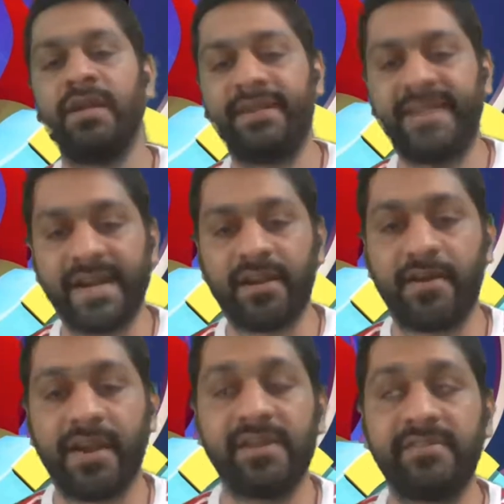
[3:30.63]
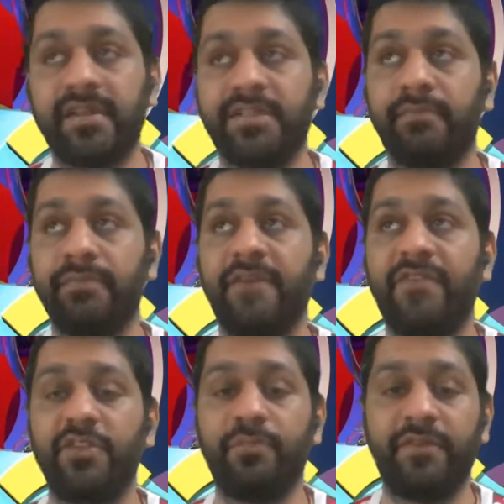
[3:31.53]
Declan Rice as a
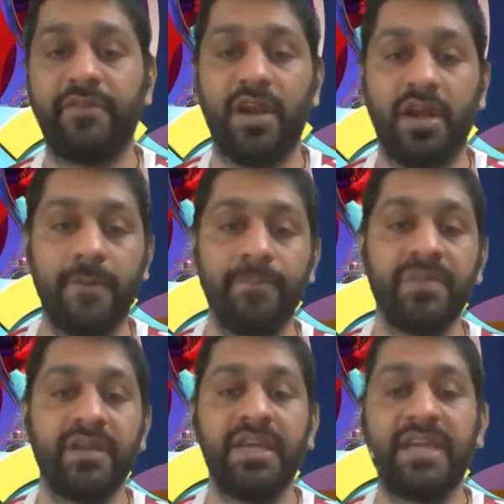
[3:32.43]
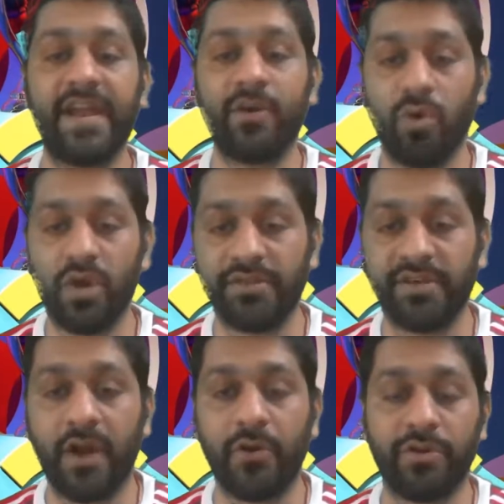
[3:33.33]
defensive midfielder, he can hold his
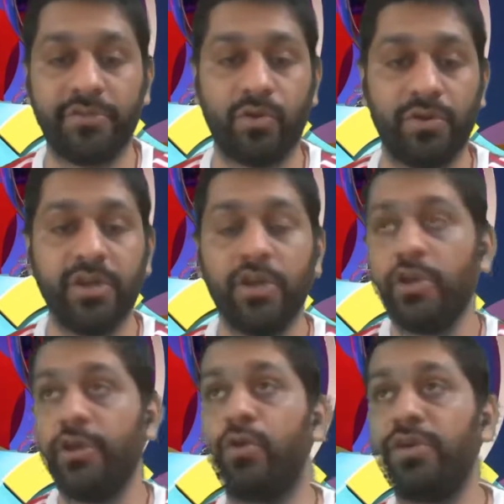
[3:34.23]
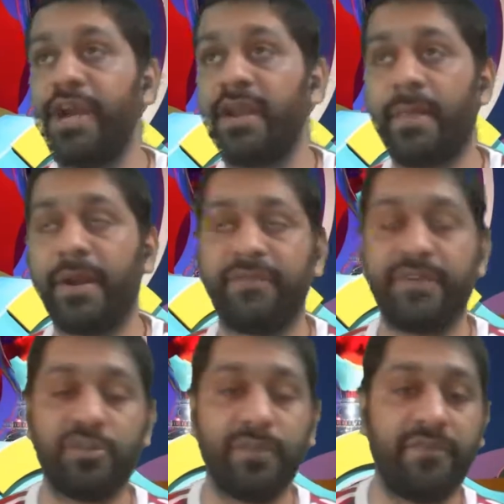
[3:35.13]
ground on his own. You don't need another
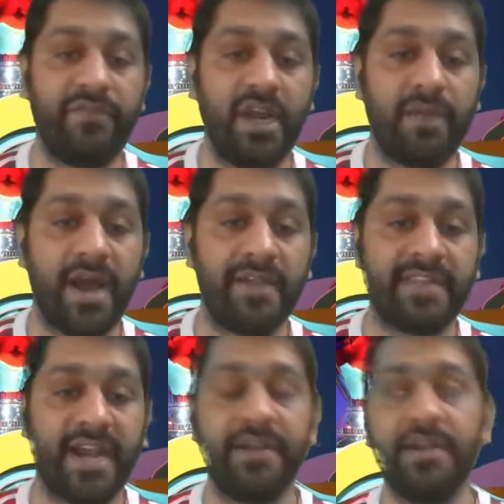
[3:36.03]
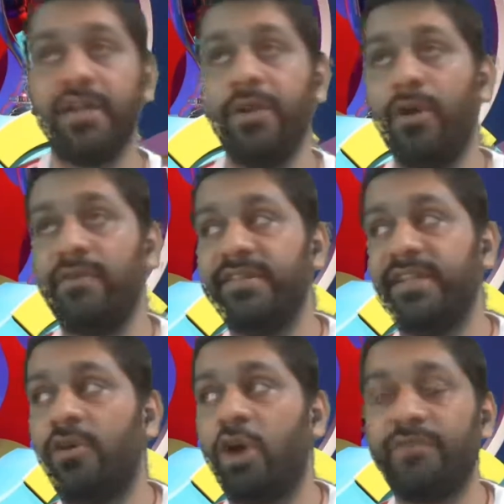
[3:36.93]
defensive midfielder by his side. You could have
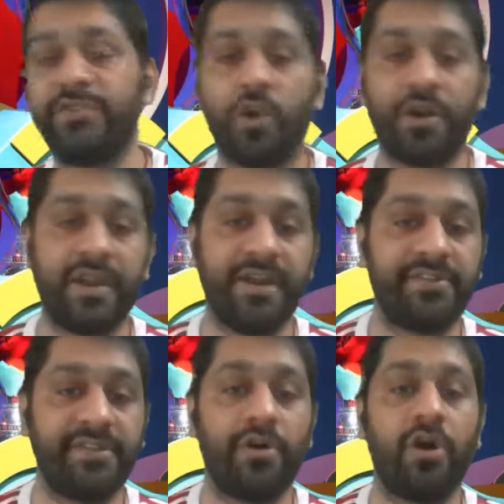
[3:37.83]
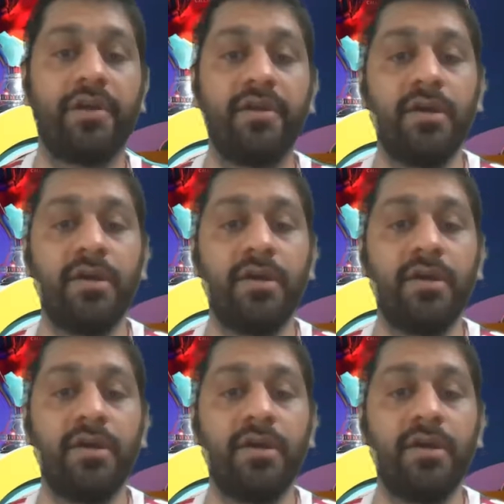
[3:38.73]
easily gone with Jordan Henderson or